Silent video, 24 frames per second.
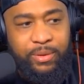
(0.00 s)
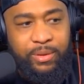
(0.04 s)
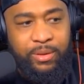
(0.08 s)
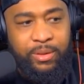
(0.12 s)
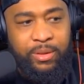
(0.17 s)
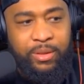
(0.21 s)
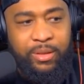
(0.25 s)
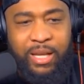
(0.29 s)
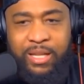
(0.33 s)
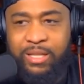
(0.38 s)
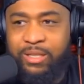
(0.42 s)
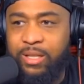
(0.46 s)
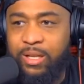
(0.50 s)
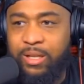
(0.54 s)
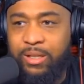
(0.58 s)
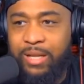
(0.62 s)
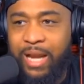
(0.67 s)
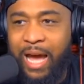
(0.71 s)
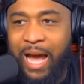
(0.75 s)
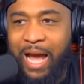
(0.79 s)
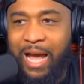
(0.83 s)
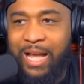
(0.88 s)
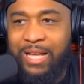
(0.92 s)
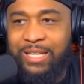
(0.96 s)
These little
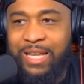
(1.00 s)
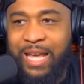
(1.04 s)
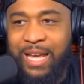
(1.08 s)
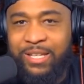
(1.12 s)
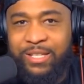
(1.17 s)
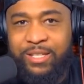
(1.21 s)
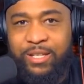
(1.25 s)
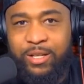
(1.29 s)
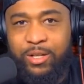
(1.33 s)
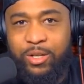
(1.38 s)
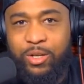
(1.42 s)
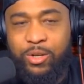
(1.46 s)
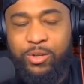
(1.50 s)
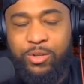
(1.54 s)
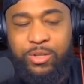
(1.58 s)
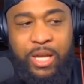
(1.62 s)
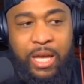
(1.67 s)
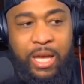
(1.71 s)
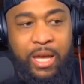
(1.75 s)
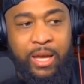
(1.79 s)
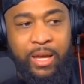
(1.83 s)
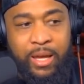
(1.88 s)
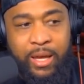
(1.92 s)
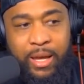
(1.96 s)
Nas X dudes.
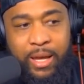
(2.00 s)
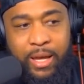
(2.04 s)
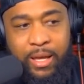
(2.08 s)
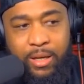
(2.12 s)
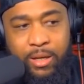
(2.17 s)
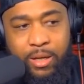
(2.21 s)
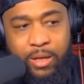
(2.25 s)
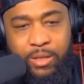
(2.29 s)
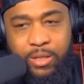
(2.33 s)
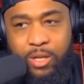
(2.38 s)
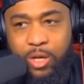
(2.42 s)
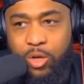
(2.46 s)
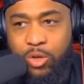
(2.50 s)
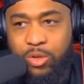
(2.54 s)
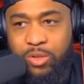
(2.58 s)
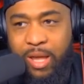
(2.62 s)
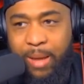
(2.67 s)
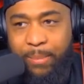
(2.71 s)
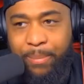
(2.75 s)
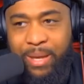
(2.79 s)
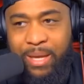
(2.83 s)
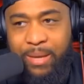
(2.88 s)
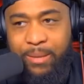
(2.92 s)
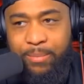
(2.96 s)
And little dudes
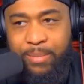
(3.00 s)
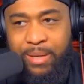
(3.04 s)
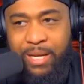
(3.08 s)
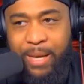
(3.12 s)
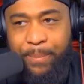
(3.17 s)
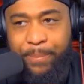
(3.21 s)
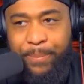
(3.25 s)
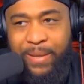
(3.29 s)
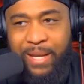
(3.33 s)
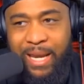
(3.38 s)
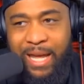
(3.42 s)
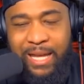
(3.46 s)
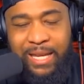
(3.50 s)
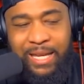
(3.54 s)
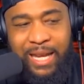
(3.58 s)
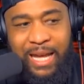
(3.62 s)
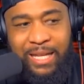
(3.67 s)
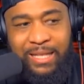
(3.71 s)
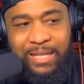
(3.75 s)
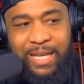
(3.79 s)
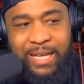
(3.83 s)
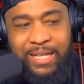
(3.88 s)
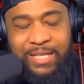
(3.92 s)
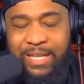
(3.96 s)
that be manipulating
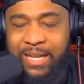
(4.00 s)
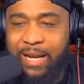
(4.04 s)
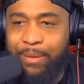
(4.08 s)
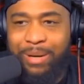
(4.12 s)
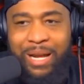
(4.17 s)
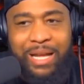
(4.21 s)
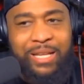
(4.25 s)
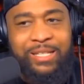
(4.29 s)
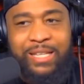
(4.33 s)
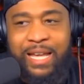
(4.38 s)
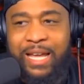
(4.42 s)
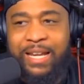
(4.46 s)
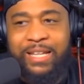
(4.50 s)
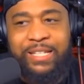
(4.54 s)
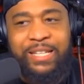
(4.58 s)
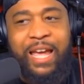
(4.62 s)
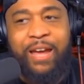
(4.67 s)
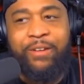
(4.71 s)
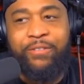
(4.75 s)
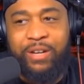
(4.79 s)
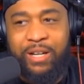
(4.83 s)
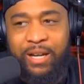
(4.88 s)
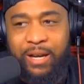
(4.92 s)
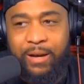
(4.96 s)
like this, and I'm not saying it's
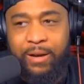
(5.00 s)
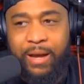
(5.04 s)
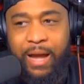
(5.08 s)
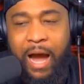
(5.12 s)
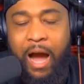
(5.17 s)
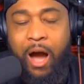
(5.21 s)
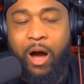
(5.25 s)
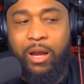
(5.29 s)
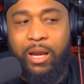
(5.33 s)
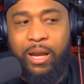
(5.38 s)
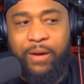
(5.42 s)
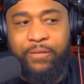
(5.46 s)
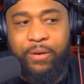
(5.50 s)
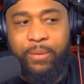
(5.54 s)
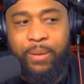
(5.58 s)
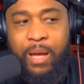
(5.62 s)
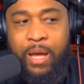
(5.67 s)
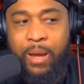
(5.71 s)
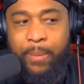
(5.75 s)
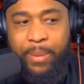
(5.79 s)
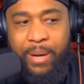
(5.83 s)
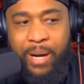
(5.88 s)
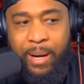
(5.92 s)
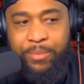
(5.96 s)
every all of them,
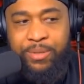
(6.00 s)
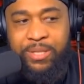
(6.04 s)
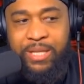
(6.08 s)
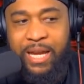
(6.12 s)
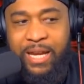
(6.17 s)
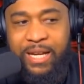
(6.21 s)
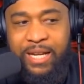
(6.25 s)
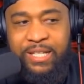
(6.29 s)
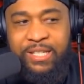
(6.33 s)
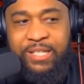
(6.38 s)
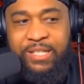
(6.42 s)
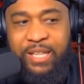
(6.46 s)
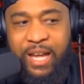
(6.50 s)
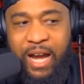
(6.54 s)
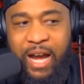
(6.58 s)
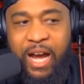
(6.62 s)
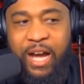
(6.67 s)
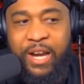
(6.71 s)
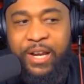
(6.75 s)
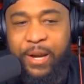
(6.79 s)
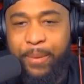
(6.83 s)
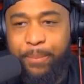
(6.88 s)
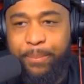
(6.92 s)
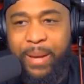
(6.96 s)
but I'm saying this is the
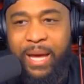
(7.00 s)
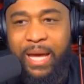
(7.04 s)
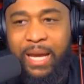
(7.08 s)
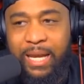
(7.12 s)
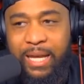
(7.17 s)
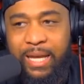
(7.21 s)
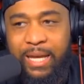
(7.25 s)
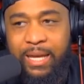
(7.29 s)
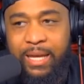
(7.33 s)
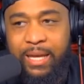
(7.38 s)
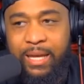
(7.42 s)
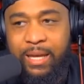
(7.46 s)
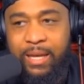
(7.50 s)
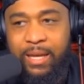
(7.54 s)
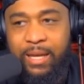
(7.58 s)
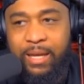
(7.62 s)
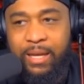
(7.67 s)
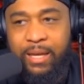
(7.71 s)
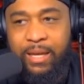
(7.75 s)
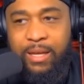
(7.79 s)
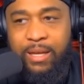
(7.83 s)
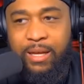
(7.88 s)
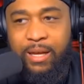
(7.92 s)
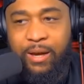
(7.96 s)
underbelly
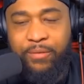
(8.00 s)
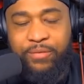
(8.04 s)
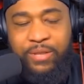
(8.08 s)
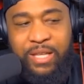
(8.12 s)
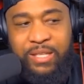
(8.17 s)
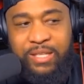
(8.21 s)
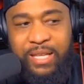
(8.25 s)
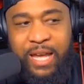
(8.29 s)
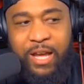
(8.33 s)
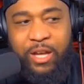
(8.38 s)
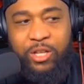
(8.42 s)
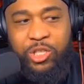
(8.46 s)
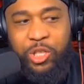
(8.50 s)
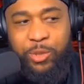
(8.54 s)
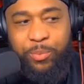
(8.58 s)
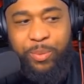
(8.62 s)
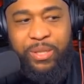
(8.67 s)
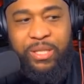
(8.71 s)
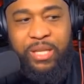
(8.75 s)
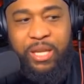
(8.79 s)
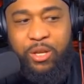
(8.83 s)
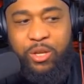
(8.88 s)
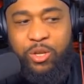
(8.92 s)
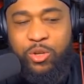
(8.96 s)
of this
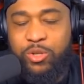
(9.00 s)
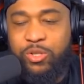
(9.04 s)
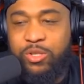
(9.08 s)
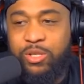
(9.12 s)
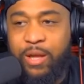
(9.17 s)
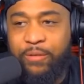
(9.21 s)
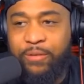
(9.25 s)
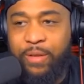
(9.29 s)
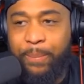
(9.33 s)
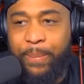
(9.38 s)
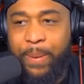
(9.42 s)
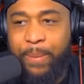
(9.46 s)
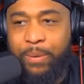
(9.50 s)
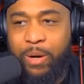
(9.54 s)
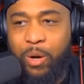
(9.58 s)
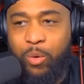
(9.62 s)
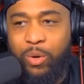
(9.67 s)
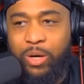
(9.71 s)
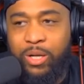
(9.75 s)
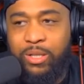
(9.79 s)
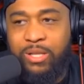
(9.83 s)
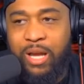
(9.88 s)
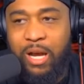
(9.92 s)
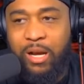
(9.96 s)
LGBTQ stuff that people don't
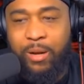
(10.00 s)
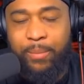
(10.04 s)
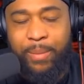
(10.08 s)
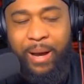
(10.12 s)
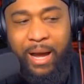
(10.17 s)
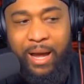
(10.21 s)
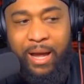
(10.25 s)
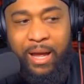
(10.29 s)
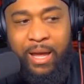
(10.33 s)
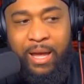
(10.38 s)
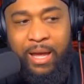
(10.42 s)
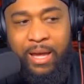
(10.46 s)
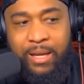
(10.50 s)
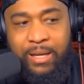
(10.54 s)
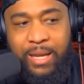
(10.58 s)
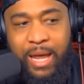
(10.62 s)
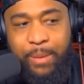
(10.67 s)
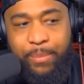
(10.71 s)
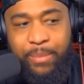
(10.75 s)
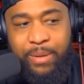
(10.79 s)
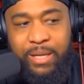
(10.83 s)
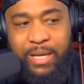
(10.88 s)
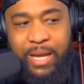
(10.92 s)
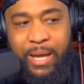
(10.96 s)
want to talk about. They
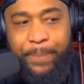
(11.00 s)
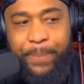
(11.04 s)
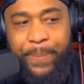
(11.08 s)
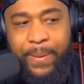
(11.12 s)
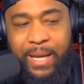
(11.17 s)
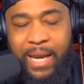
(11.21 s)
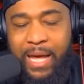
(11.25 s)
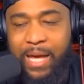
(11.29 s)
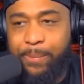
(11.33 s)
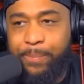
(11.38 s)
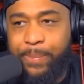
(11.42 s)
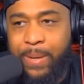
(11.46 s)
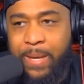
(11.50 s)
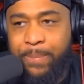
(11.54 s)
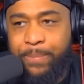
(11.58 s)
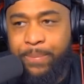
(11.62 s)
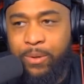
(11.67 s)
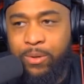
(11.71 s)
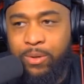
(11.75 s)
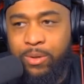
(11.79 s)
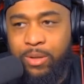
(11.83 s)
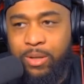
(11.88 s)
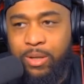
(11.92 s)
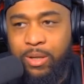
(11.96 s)
manipulate
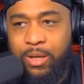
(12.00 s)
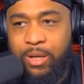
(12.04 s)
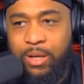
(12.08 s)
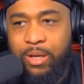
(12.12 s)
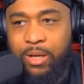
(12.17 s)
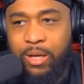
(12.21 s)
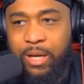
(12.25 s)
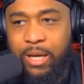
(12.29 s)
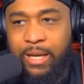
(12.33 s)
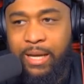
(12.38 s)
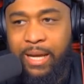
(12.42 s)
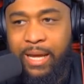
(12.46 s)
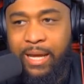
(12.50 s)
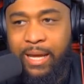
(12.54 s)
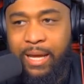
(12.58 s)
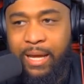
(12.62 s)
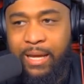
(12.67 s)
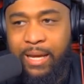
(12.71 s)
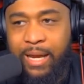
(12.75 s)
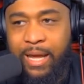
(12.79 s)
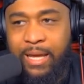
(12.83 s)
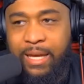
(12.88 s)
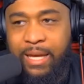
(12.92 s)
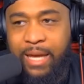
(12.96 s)
people, and they
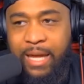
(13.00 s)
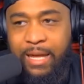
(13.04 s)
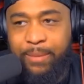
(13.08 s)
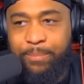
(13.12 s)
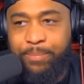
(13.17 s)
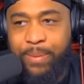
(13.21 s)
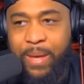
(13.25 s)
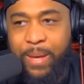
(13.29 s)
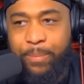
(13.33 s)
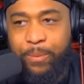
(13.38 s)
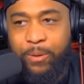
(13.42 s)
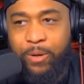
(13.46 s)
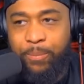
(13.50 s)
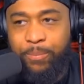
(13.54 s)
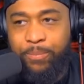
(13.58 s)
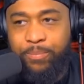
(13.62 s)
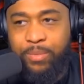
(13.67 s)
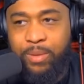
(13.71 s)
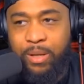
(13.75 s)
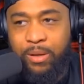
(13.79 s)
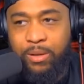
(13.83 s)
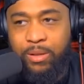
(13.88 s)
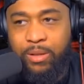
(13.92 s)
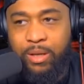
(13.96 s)
get people
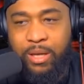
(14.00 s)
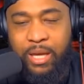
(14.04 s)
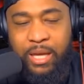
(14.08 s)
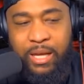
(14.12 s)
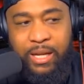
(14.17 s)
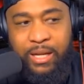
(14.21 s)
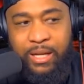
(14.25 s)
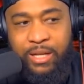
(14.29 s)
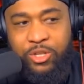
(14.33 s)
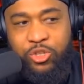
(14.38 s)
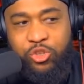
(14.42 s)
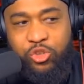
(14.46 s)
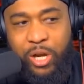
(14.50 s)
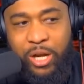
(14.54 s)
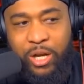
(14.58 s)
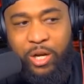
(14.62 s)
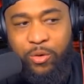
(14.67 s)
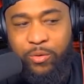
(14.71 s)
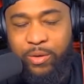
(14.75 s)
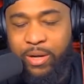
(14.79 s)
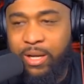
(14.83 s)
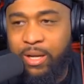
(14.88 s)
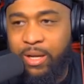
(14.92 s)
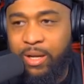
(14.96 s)
to get in this
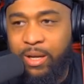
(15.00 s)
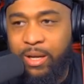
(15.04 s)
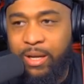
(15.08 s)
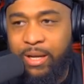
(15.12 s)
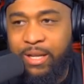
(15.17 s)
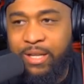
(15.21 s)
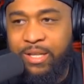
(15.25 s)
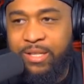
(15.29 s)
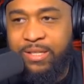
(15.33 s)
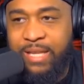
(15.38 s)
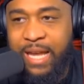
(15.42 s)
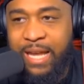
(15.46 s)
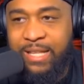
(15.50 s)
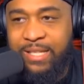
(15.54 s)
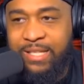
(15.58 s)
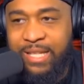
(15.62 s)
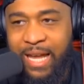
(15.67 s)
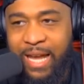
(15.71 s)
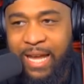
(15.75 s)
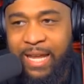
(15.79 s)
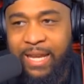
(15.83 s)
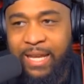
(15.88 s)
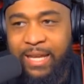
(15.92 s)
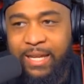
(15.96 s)
trickery and this
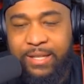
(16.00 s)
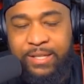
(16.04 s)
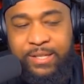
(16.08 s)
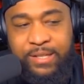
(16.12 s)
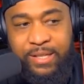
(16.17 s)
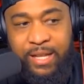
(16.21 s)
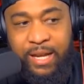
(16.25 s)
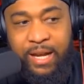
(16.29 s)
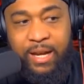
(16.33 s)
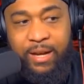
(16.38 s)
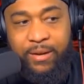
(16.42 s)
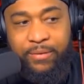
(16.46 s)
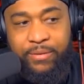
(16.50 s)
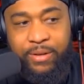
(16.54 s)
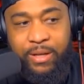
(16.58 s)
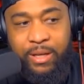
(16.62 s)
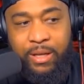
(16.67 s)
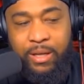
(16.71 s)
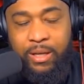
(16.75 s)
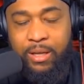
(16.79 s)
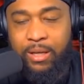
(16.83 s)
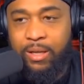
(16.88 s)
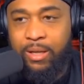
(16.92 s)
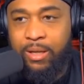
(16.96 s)
satanic stuff,
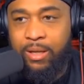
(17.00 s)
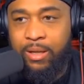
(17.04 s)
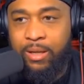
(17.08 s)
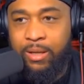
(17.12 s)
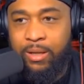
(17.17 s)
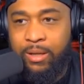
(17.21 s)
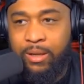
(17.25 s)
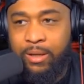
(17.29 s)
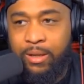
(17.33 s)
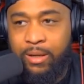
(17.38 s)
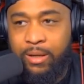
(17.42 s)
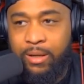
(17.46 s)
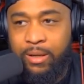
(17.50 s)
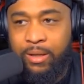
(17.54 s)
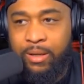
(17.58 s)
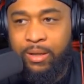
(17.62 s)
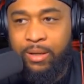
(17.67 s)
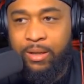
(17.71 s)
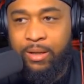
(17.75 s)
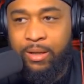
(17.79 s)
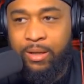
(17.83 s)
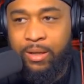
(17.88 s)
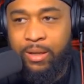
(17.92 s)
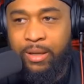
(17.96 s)

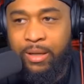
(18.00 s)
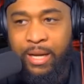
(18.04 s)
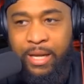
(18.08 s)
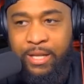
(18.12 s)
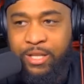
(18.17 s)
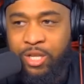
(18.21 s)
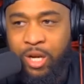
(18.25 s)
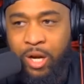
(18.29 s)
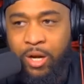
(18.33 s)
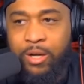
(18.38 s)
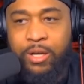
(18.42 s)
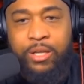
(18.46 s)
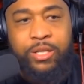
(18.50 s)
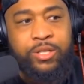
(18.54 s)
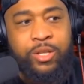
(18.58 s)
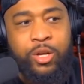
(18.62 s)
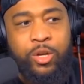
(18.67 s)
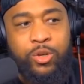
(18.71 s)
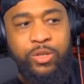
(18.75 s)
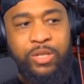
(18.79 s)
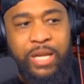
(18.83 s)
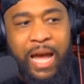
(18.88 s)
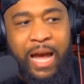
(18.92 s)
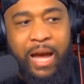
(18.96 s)
and they turn these
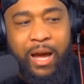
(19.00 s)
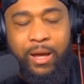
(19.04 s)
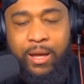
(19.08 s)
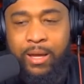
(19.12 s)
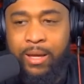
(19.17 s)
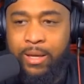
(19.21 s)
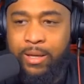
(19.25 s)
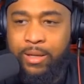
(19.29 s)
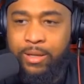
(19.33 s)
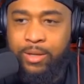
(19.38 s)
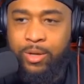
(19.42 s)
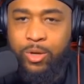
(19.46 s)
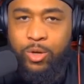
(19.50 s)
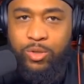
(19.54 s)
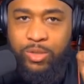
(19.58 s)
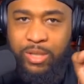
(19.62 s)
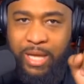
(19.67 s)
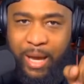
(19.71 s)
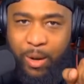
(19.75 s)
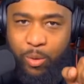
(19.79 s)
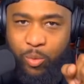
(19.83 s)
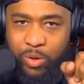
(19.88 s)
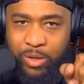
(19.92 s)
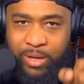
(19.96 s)
dudes out. Dudes
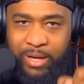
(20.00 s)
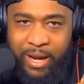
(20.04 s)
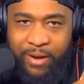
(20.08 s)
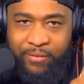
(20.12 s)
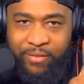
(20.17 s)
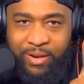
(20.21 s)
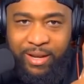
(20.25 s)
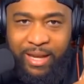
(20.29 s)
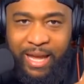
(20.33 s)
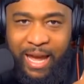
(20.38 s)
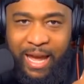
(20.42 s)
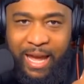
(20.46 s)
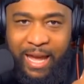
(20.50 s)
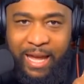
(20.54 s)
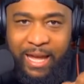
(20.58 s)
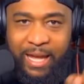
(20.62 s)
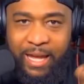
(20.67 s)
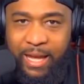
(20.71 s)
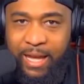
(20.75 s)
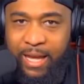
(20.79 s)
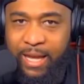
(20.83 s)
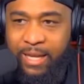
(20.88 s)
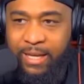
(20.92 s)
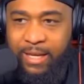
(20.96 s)
that were never
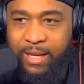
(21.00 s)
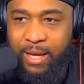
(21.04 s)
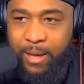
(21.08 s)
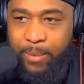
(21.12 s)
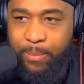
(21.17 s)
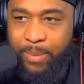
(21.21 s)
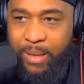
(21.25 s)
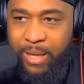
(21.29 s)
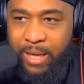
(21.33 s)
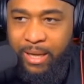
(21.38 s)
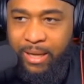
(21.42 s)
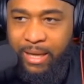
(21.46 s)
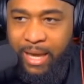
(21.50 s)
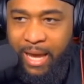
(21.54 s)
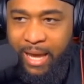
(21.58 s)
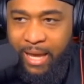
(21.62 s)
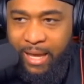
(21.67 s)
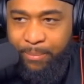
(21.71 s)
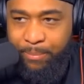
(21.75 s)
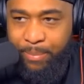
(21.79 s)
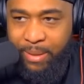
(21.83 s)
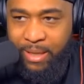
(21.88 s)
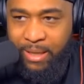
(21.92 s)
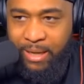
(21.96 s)
gay end up being gay
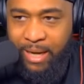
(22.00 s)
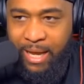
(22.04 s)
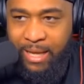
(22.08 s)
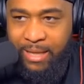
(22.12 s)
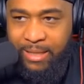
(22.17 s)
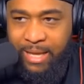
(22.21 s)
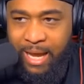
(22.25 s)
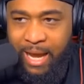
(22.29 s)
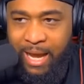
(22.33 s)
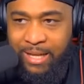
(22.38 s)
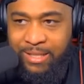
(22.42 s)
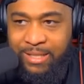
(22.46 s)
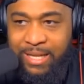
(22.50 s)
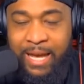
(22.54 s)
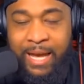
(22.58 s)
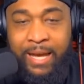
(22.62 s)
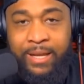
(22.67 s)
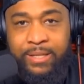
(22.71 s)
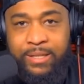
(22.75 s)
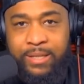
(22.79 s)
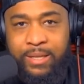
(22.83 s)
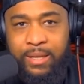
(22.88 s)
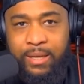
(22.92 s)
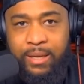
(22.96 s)
and being like Nas
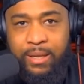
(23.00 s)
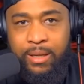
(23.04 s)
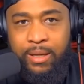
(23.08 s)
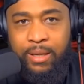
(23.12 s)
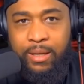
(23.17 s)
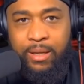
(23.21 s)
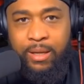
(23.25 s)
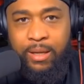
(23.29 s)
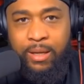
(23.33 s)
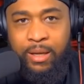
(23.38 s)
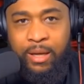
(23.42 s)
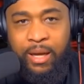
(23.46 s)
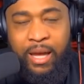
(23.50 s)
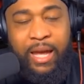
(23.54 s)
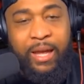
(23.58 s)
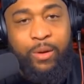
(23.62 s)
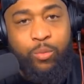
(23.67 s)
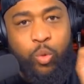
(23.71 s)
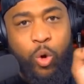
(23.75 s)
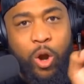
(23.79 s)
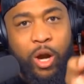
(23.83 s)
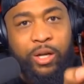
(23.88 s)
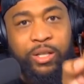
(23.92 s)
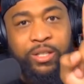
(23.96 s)
X. And
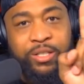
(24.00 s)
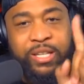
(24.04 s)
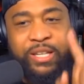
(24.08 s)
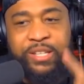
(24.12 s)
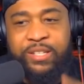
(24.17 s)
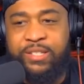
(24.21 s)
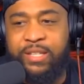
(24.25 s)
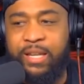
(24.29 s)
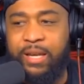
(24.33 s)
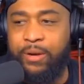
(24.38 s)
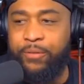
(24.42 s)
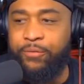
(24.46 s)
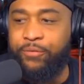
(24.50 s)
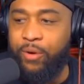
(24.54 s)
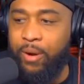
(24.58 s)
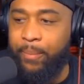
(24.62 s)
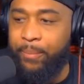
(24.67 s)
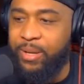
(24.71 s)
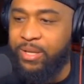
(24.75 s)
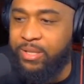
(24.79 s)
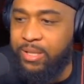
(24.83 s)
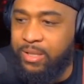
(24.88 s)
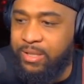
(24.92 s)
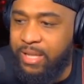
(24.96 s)
where does this stem from,
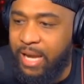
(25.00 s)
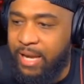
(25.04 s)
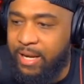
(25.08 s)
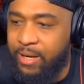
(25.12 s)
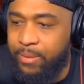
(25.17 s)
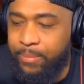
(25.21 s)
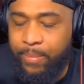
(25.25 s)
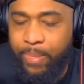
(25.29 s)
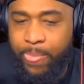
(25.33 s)
Mr. Tatum?